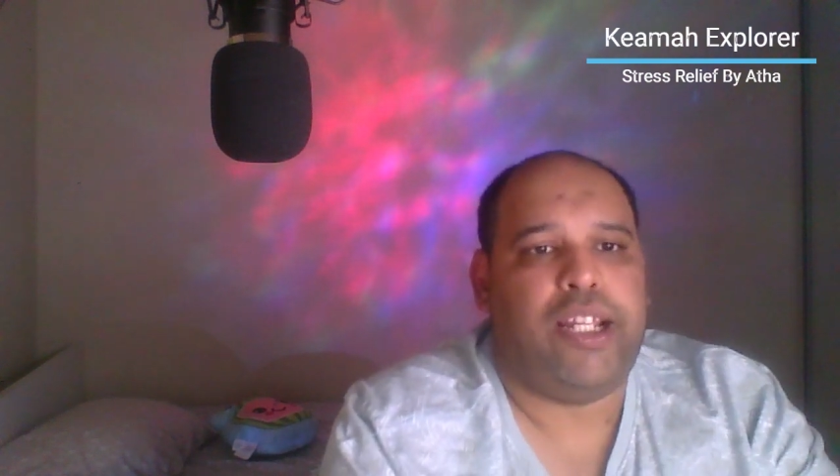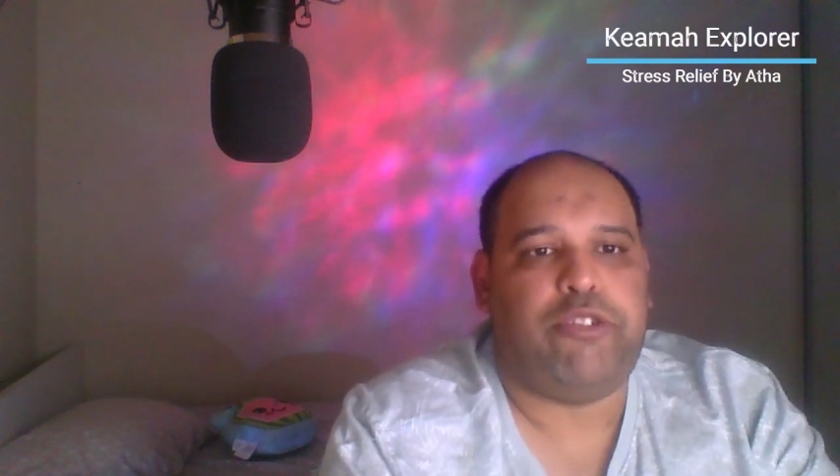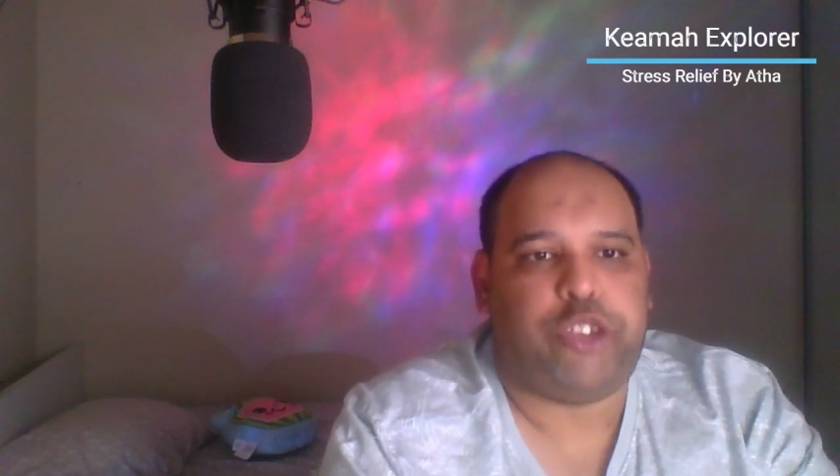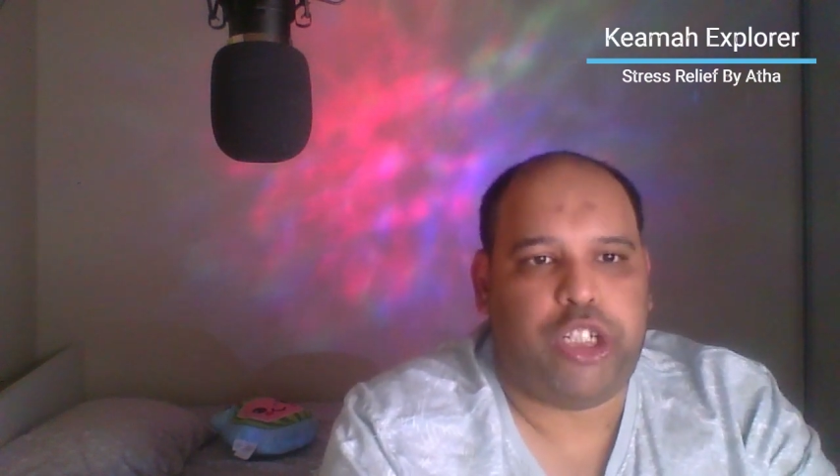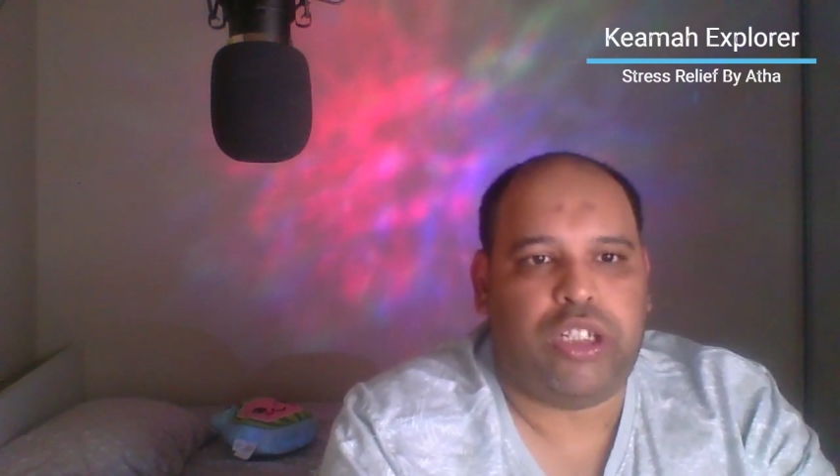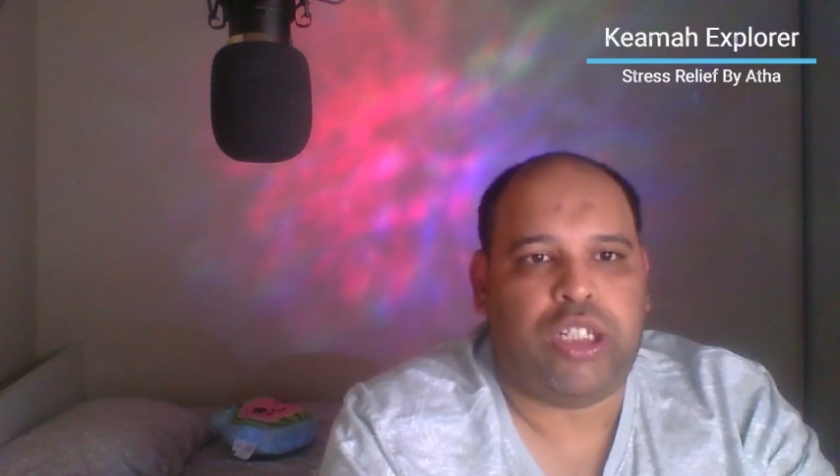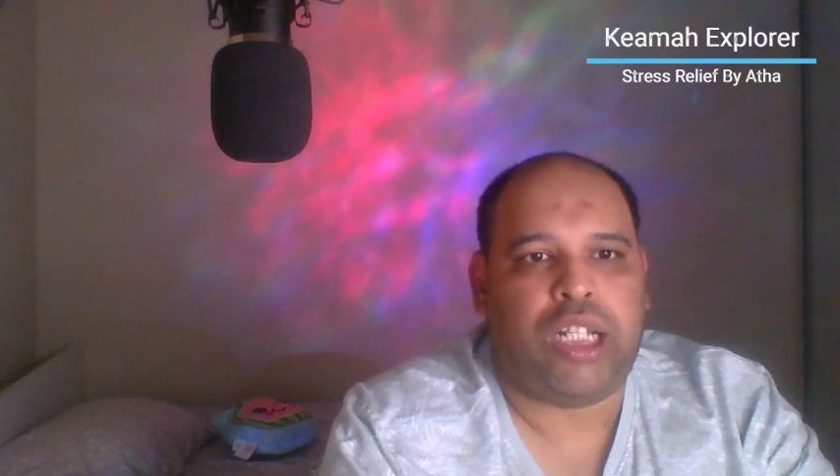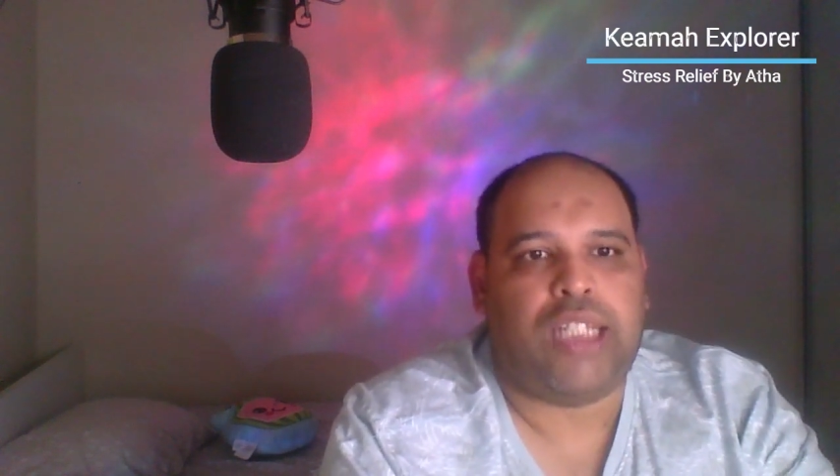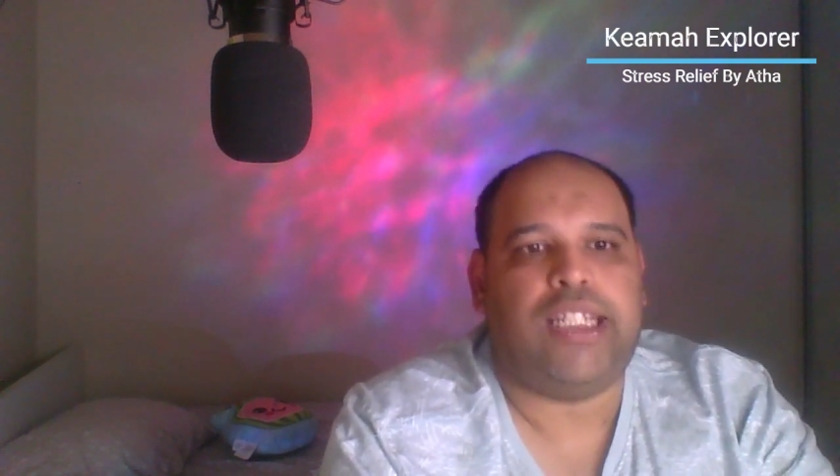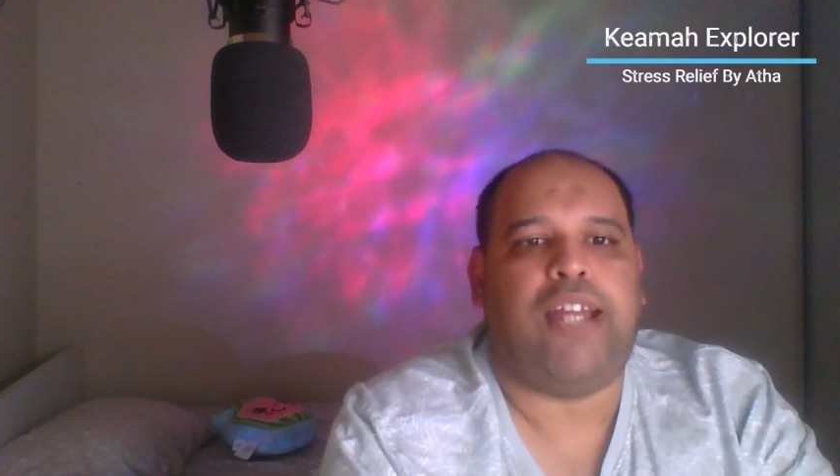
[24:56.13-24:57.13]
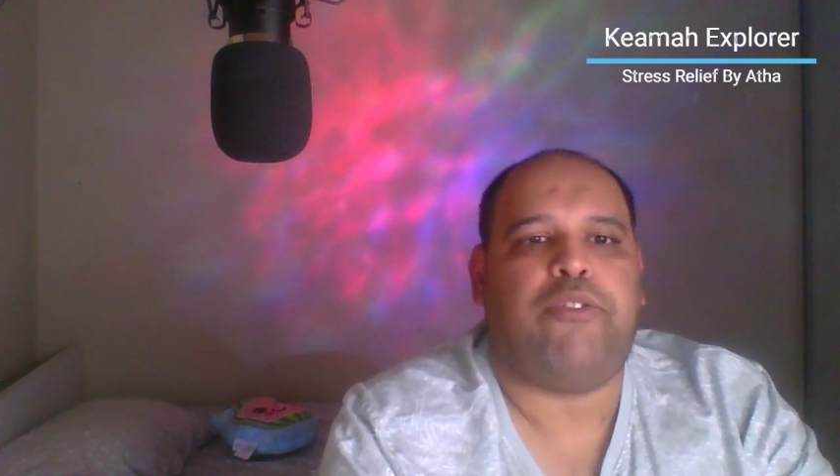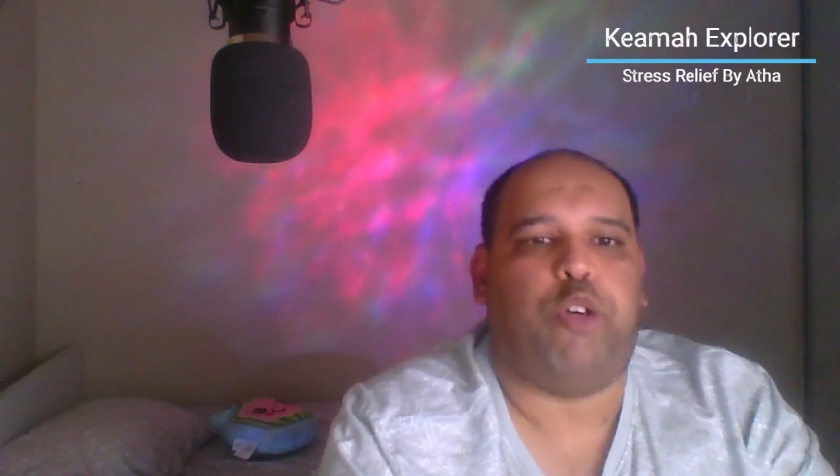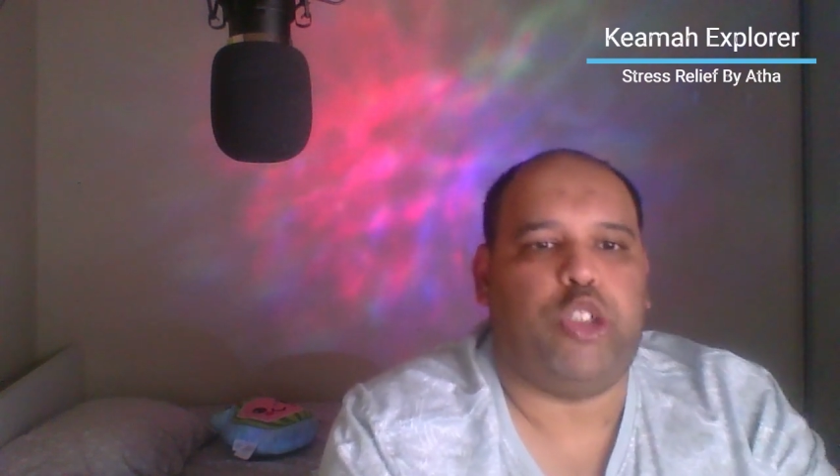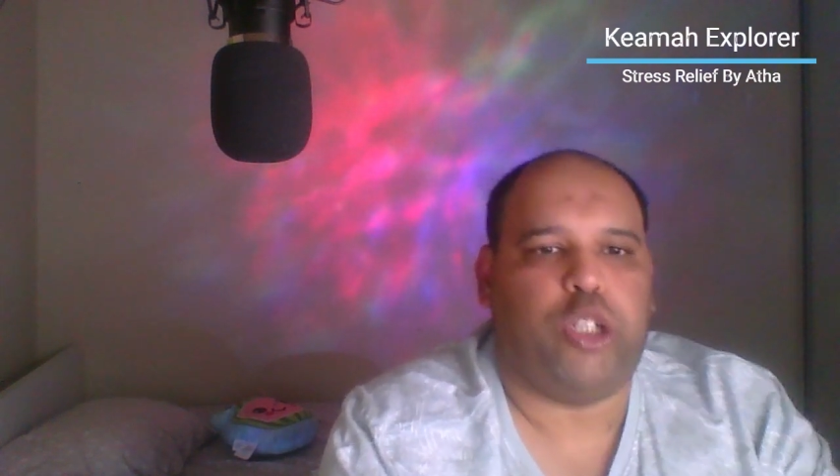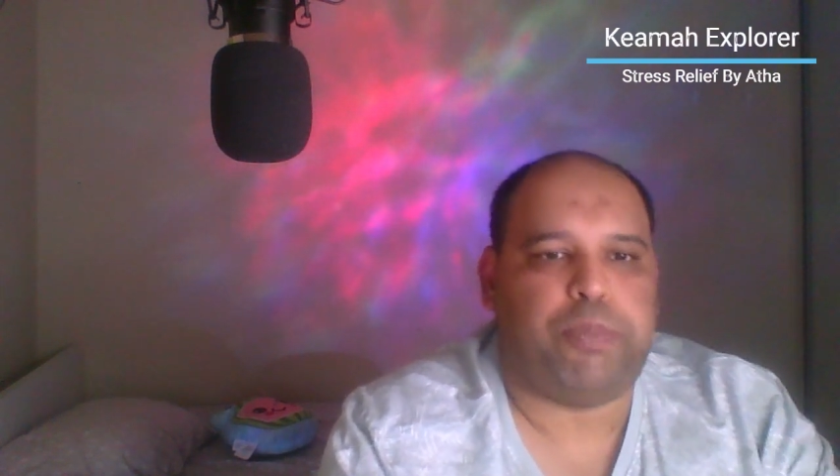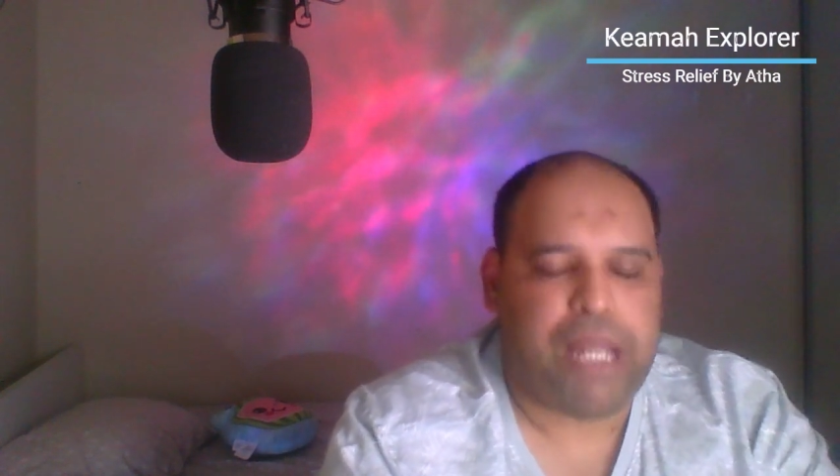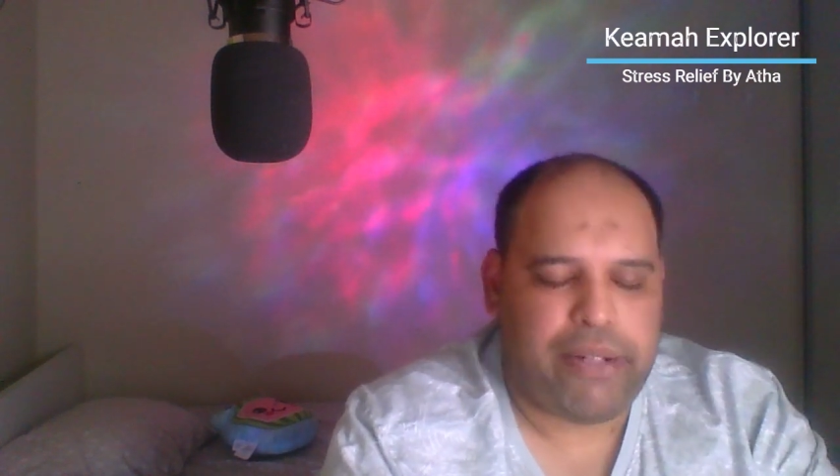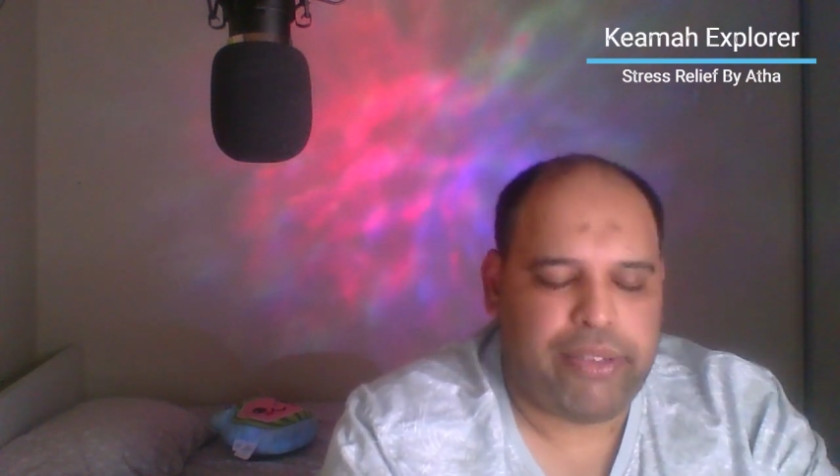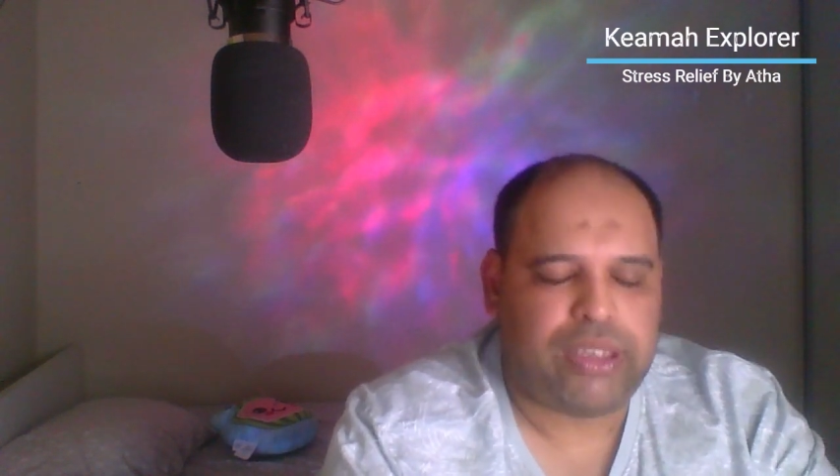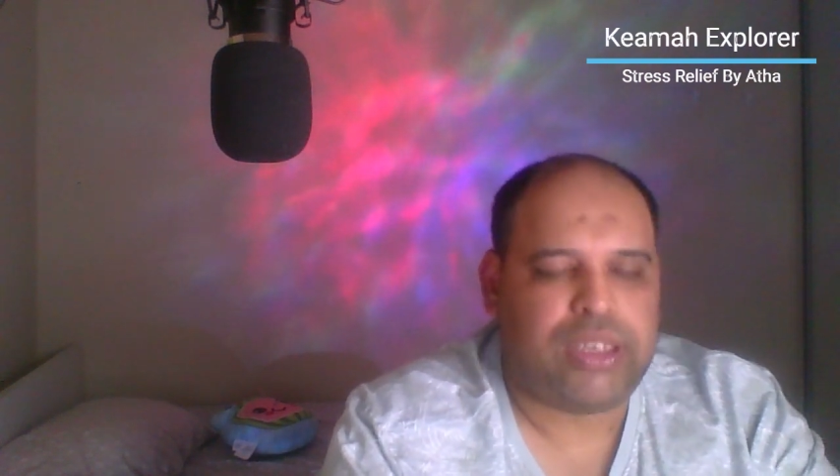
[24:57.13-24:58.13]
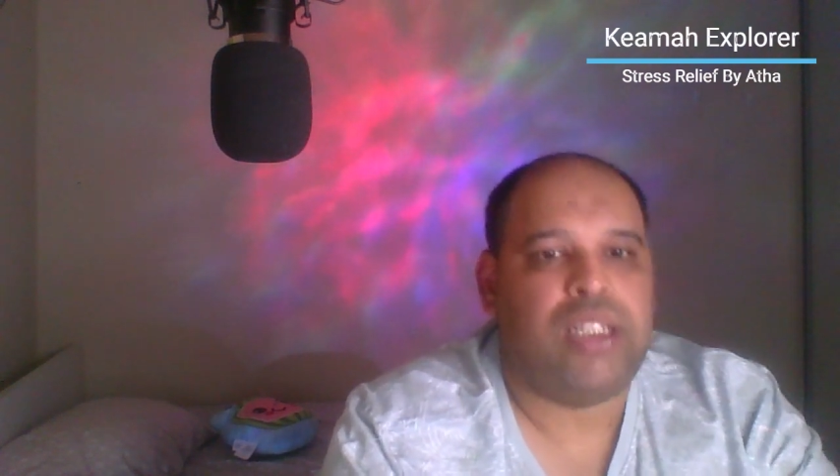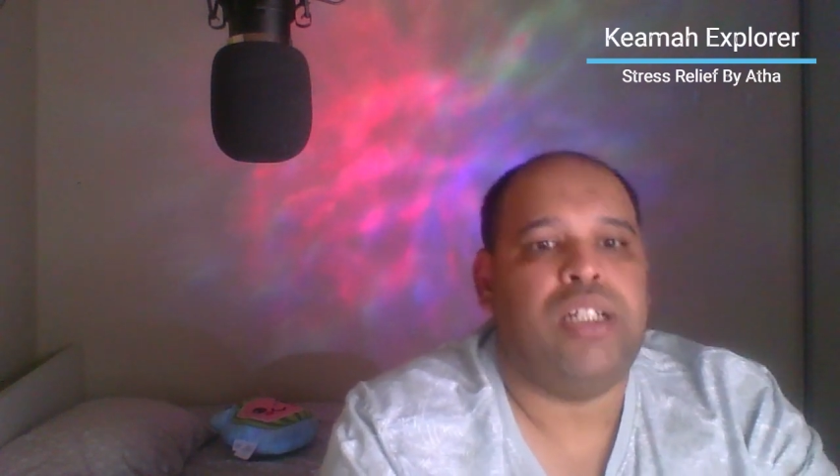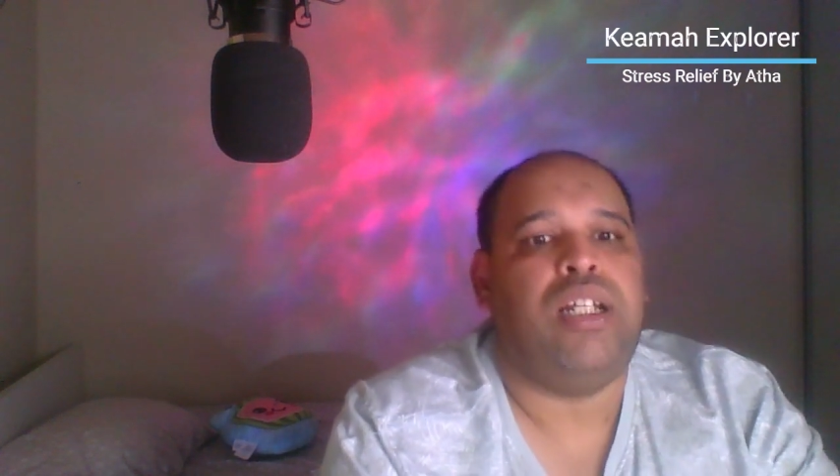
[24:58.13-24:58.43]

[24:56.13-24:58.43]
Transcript: if children are there for your parents,